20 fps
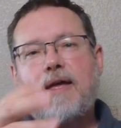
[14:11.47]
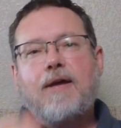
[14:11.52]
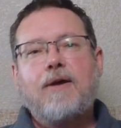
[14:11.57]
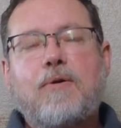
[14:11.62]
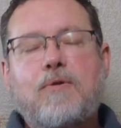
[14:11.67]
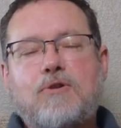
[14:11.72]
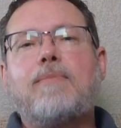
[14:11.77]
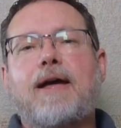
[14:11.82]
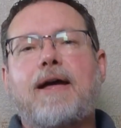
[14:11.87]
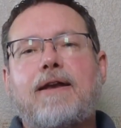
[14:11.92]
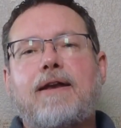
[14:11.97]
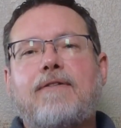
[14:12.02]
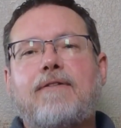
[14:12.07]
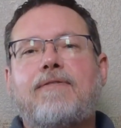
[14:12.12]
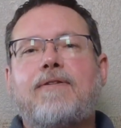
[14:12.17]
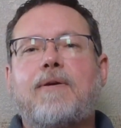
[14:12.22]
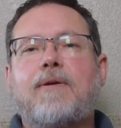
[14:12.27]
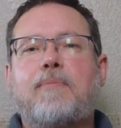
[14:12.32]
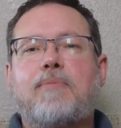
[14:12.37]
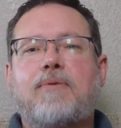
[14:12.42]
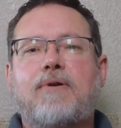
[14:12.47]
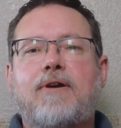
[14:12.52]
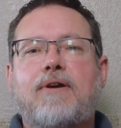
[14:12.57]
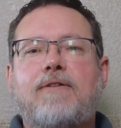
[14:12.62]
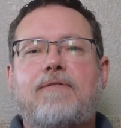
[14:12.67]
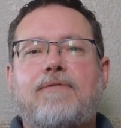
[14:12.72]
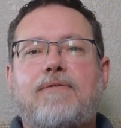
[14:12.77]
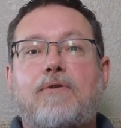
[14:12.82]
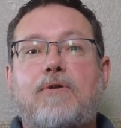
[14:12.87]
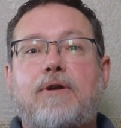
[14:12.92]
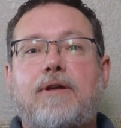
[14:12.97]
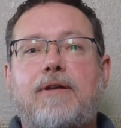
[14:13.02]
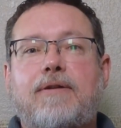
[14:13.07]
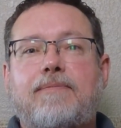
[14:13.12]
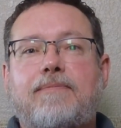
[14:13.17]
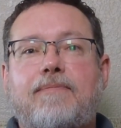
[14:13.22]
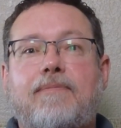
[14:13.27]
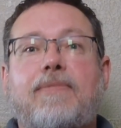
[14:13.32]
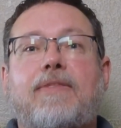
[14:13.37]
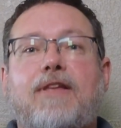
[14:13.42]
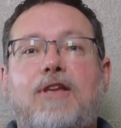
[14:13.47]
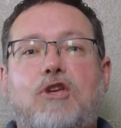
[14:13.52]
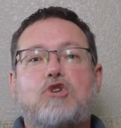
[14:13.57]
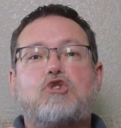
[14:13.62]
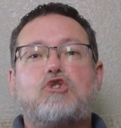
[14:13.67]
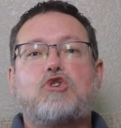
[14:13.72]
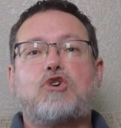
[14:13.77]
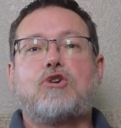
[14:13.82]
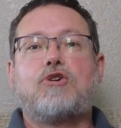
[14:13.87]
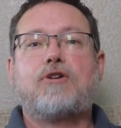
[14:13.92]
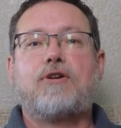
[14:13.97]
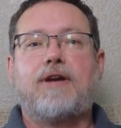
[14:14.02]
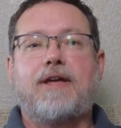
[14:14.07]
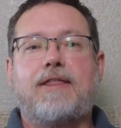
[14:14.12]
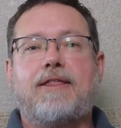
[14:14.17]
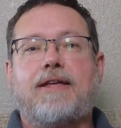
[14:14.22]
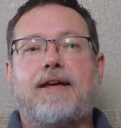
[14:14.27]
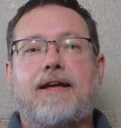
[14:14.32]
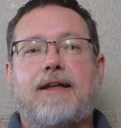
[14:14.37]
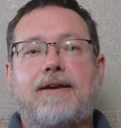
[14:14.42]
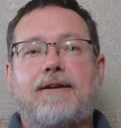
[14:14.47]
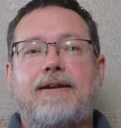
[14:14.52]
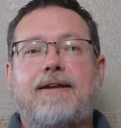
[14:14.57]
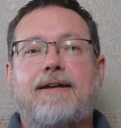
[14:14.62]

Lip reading: Would you mind if I prayed for you? Sure, I thought.